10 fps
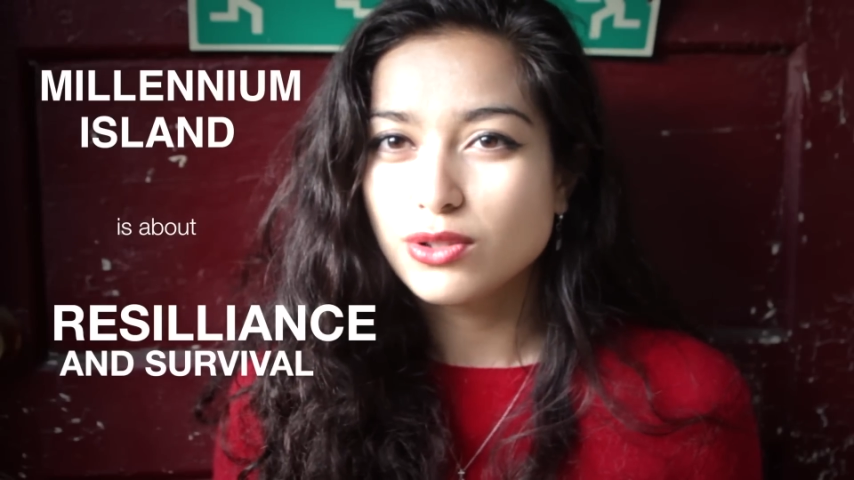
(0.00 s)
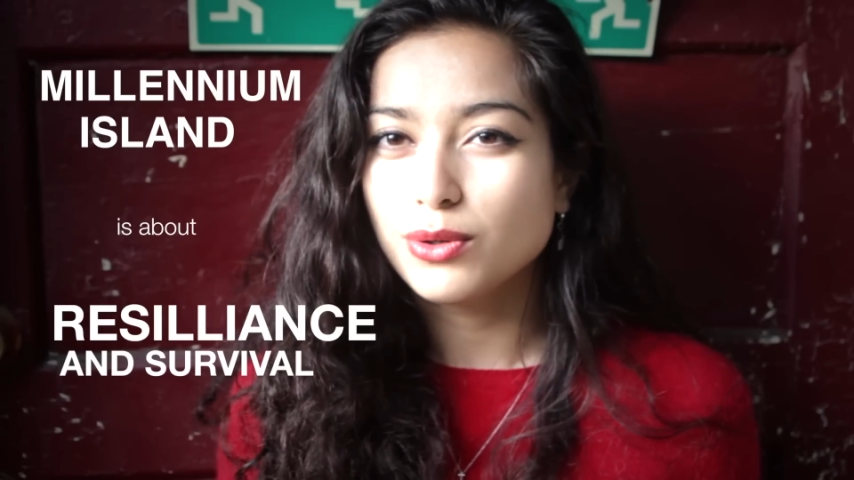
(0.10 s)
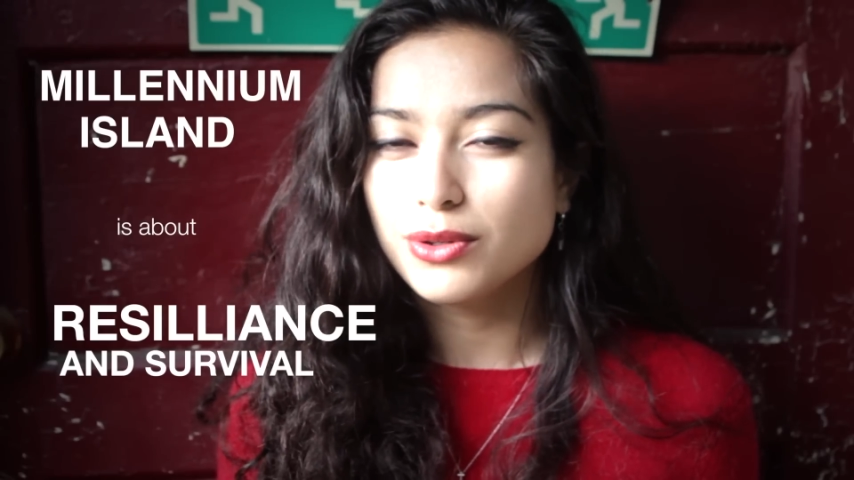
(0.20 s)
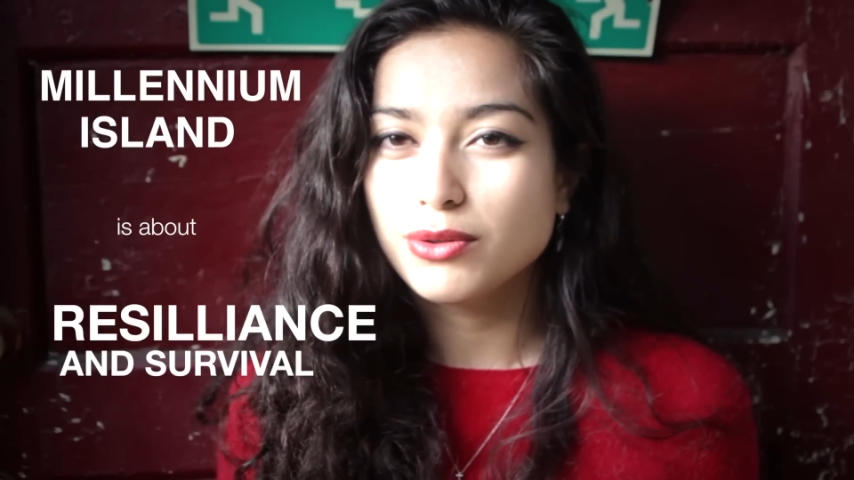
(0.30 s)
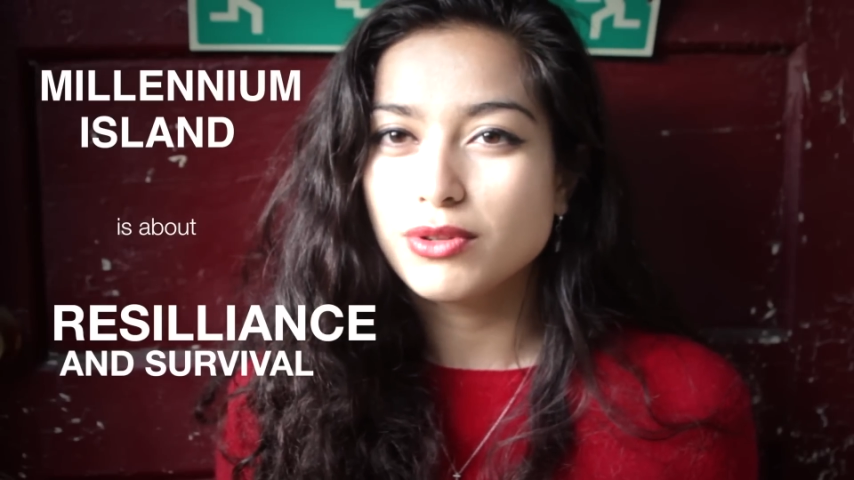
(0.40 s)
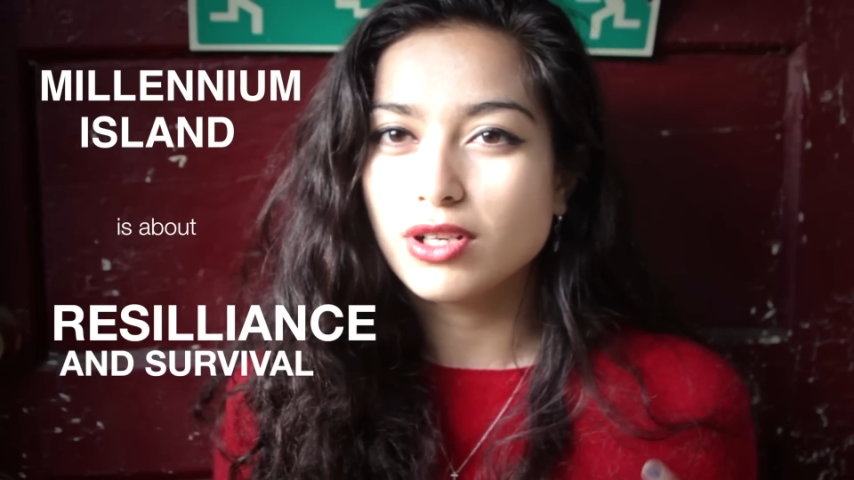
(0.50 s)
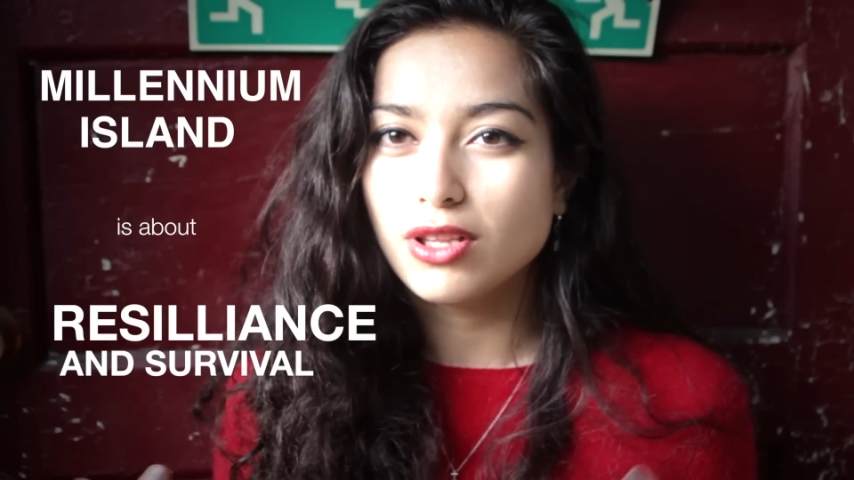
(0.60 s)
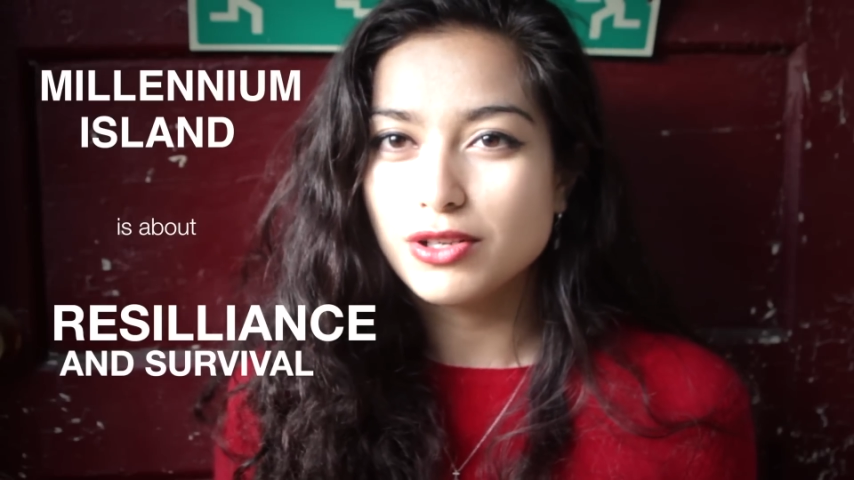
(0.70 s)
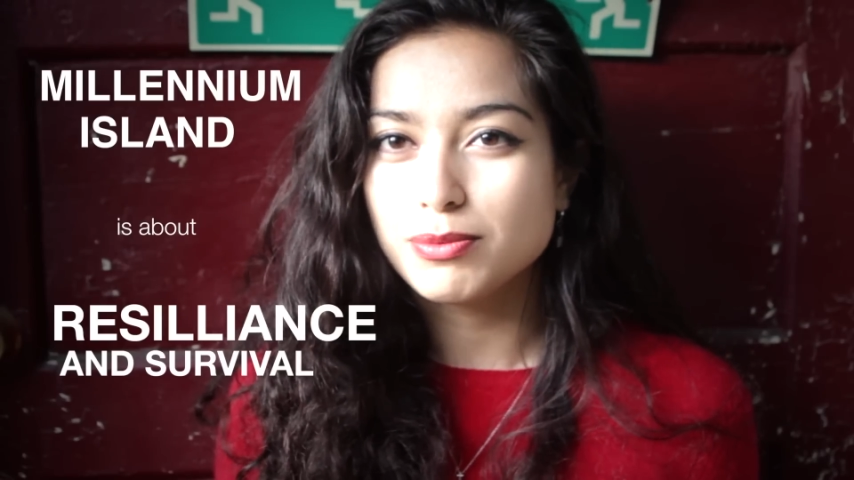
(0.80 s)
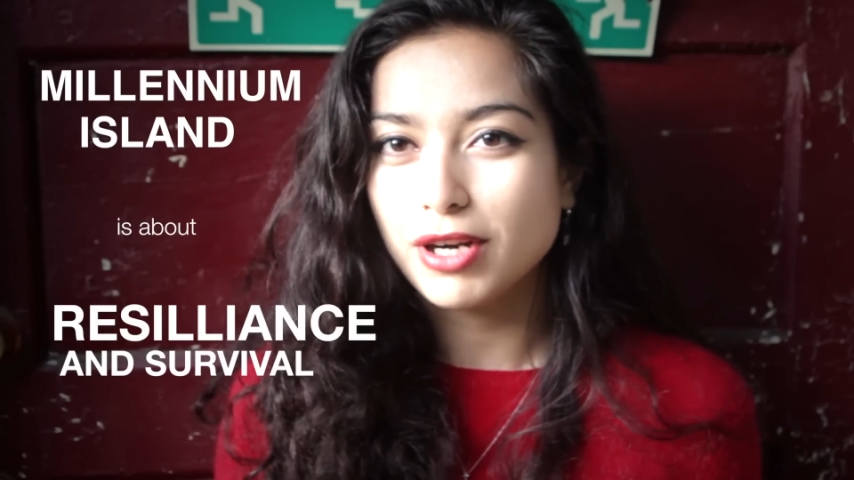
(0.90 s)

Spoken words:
told through the close